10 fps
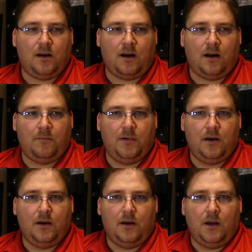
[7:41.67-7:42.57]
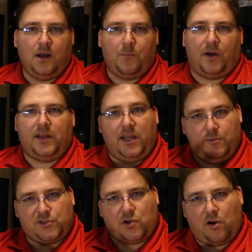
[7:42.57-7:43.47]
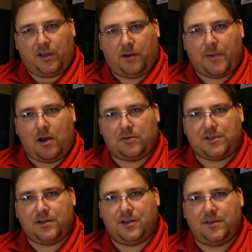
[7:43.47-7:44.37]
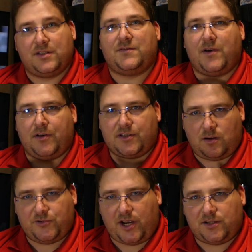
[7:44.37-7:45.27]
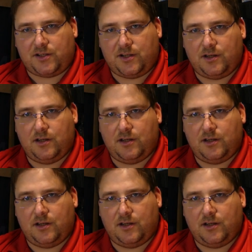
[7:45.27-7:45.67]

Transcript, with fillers: Um, but he was talking about this very subject,